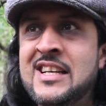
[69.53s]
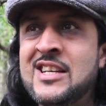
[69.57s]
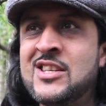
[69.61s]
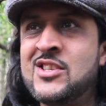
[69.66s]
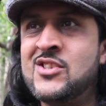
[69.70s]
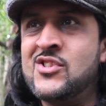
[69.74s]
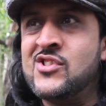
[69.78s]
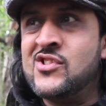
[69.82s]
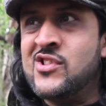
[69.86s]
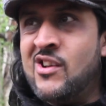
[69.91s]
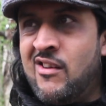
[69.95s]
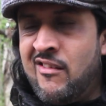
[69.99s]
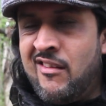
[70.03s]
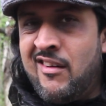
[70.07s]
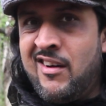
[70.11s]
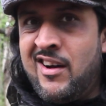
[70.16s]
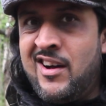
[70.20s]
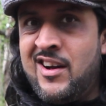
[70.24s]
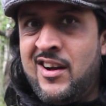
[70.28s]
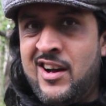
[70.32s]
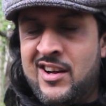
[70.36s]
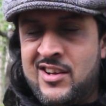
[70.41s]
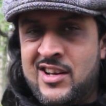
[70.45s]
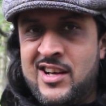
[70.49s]
So
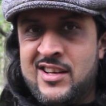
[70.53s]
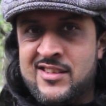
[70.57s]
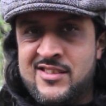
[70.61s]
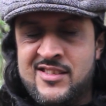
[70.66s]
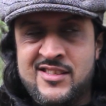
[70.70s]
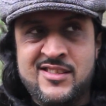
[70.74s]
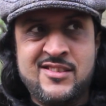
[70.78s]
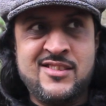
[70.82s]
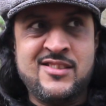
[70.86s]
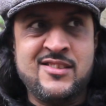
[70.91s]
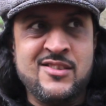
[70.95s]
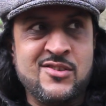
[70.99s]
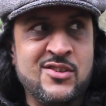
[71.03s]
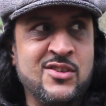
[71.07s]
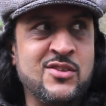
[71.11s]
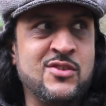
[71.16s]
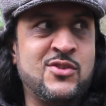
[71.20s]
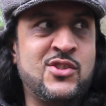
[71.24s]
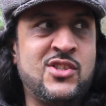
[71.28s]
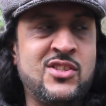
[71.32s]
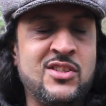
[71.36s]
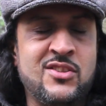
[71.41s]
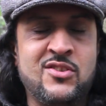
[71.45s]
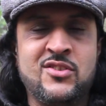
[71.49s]
I
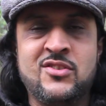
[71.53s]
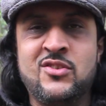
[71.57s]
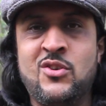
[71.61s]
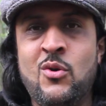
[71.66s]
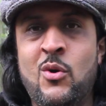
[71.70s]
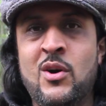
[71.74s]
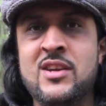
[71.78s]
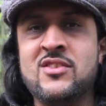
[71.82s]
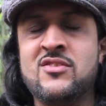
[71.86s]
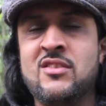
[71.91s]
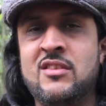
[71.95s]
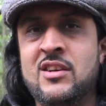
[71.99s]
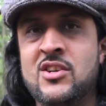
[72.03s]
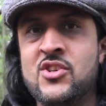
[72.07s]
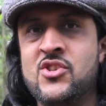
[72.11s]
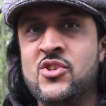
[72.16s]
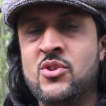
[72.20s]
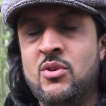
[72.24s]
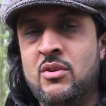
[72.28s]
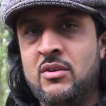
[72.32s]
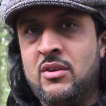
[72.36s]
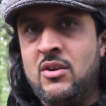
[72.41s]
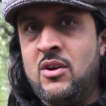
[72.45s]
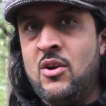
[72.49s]
got into like
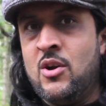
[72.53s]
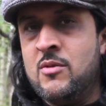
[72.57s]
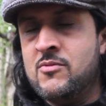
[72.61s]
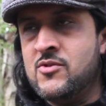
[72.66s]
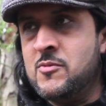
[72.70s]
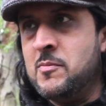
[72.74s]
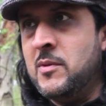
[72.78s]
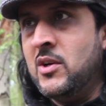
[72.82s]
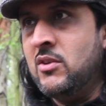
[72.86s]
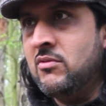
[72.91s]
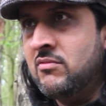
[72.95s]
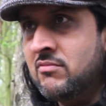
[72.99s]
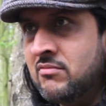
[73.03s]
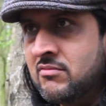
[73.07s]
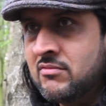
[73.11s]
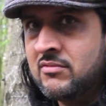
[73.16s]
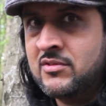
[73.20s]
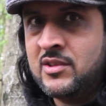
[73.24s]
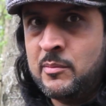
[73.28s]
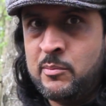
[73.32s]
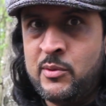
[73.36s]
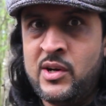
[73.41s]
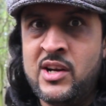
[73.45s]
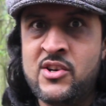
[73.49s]
Sherlock Holmes mode,
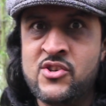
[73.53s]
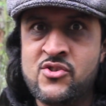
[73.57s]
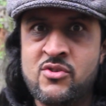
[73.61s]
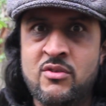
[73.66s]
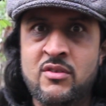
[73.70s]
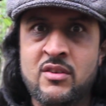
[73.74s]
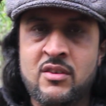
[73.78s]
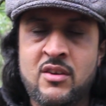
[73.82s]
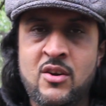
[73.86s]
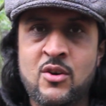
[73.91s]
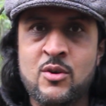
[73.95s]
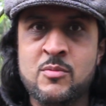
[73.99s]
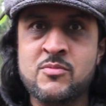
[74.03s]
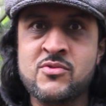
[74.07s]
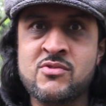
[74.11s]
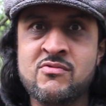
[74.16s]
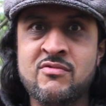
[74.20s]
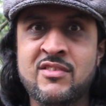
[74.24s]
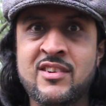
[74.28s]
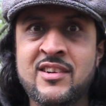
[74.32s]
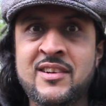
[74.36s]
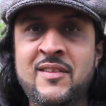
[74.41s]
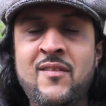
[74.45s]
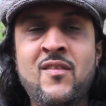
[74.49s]
the brown Sherlock Holmes,
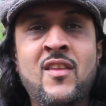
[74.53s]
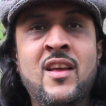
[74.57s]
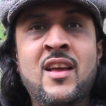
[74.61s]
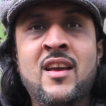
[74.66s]
right?